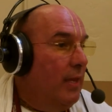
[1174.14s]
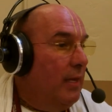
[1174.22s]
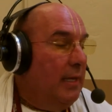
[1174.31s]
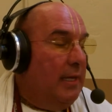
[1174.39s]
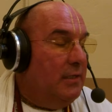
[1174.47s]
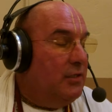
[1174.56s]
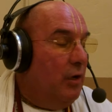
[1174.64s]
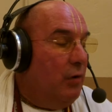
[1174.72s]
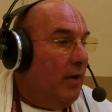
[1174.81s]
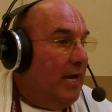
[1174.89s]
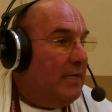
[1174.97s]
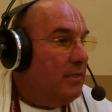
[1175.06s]
he's a
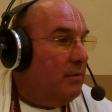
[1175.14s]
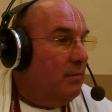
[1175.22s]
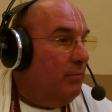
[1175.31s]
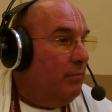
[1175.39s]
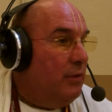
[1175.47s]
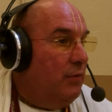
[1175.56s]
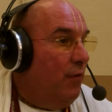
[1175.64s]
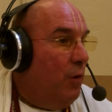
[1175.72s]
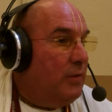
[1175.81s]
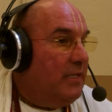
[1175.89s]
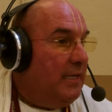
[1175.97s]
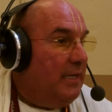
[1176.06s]
great
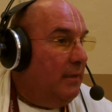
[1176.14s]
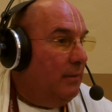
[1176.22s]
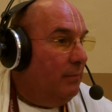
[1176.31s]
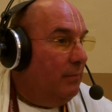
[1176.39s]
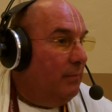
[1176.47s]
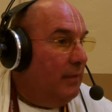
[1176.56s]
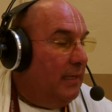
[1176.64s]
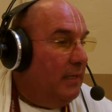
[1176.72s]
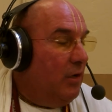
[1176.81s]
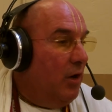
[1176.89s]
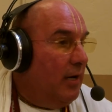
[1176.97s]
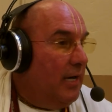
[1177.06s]
devotee,
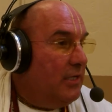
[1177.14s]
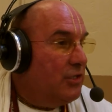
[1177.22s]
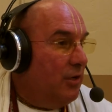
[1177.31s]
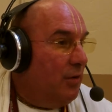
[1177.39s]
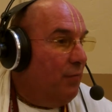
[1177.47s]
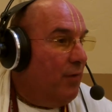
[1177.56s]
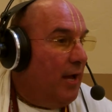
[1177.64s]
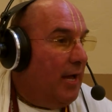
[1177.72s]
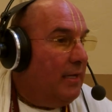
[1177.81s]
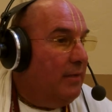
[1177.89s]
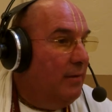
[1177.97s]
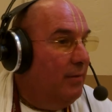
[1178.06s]
incarnation of
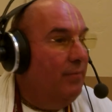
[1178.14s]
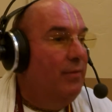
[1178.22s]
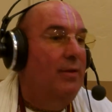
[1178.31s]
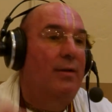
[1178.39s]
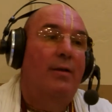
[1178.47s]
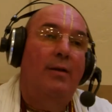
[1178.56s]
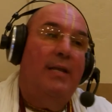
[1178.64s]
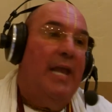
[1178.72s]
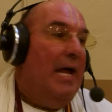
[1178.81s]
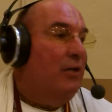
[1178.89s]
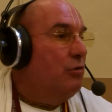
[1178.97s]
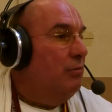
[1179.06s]
God.
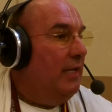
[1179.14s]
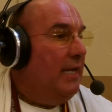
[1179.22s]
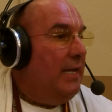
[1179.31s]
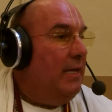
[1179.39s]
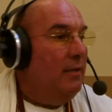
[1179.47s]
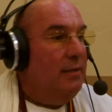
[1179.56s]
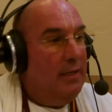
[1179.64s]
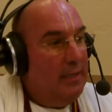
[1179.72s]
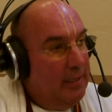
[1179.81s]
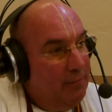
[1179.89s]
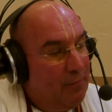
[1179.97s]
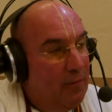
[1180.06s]
Naturally,
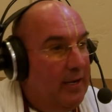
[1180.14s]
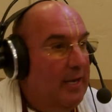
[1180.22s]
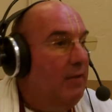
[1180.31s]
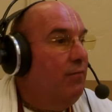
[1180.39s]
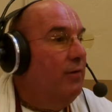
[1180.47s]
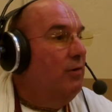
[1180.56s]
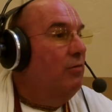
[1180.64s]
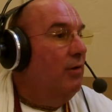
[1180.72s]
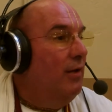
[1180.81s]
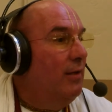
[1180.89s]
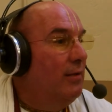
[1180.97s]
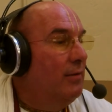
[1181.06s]
he forgave Indra.
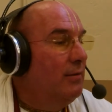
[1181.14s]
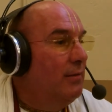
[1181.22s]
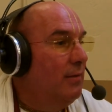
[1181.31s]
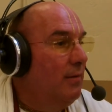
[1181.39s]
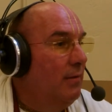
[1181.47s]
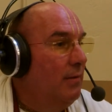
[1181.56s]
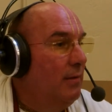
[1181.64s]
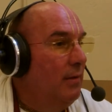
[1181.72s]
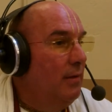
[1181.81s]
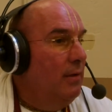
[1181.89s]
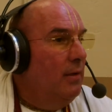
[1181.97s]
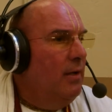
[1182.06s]

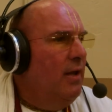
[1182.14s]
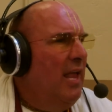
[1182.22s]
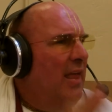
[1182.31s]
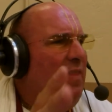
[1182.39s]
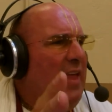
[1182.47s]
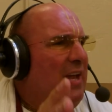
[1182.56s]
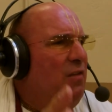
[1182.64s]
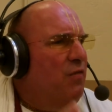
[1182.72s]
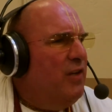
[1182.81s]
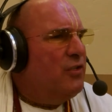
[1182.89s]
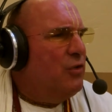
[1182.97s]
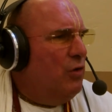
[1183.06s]
And then
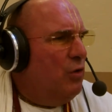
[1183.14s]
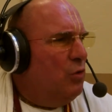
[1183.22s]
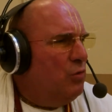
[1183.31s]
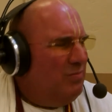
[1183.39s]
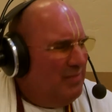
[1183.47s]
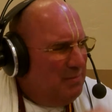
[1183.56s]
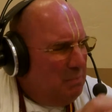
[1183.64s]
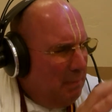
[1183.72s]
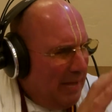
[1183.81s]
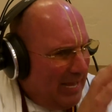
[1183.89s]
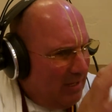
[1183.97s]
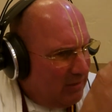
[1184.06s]
Vishnu
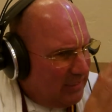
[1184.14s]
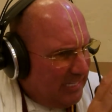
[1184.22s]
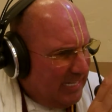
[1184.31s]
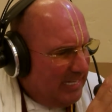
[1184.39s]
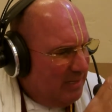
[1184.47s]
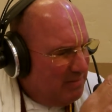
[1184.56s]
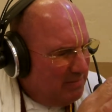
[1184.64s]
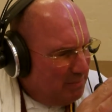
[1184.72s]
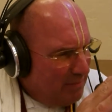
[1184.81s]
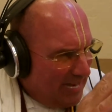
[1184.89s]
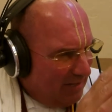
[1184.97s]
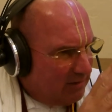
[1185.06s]
mildly
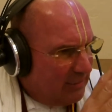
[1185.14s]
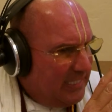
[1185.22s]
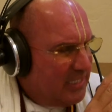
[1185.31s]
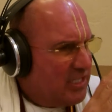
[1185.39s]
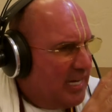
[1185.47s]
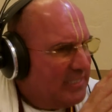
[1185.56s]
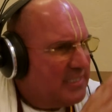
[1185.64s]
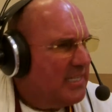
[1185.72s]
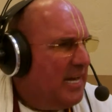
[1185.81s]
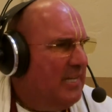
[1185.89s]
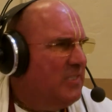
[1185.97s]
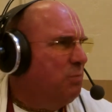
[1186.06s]

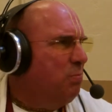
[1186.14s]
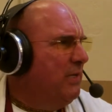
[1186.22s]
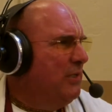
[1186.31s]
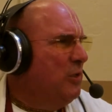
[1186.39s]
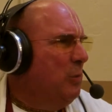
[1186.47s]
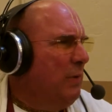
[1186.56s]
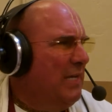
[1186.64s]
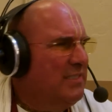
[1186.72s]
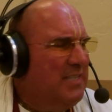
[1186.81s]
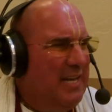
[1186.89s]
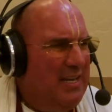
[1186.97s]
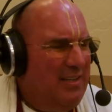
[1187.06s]
chastised Prithu by
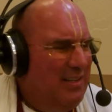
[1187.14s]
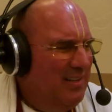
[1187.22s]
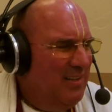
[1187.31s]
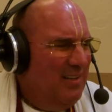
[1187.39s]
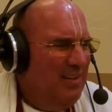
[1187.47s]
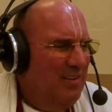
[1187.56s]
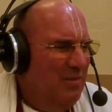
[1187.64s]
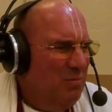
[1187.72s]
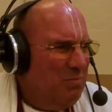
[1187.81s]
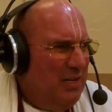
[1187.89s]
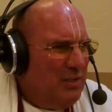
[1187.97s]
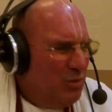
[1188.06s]
saying,
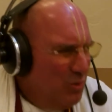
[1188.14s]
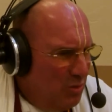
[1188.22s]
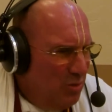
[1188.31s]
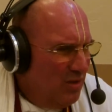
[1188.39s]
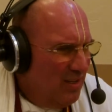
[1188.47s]
"Prithu,